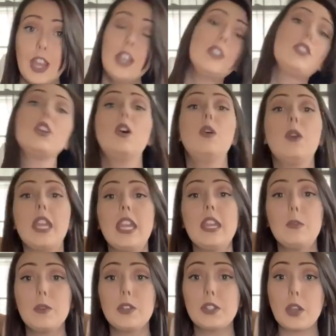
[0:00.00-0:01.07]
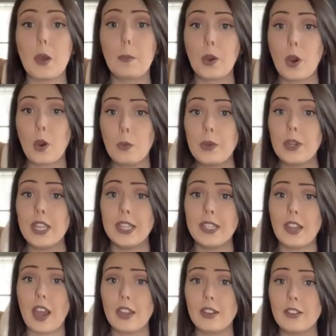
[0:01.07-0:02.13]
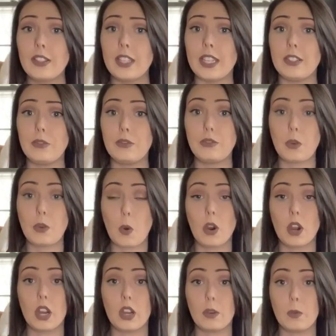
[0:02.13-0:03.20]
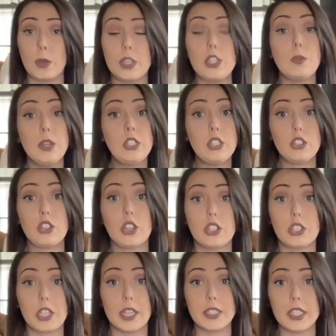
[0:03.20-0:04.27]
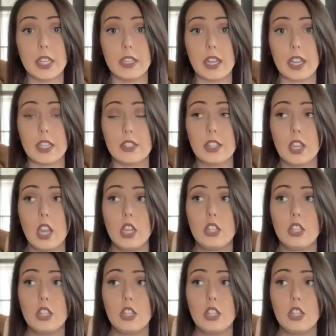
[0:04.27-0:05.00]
So it was appropriate in Ireland for when you went to church on Sundays